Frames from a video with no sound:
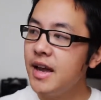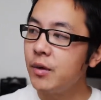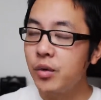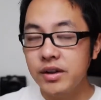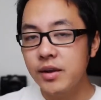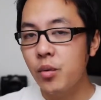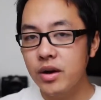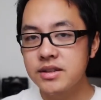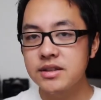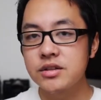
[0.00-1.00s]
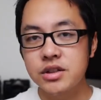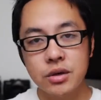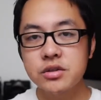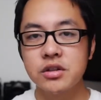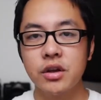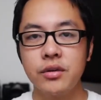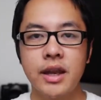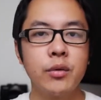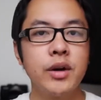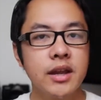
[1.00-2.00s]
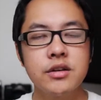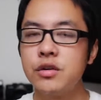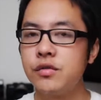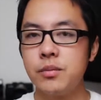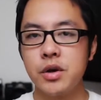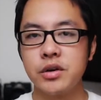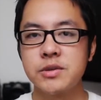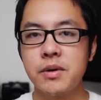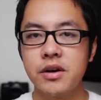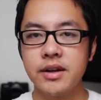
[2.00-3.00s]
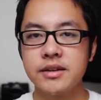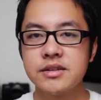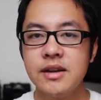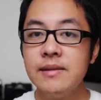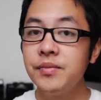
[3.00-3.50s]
it really wasn't so slow that it would hinder from your experience.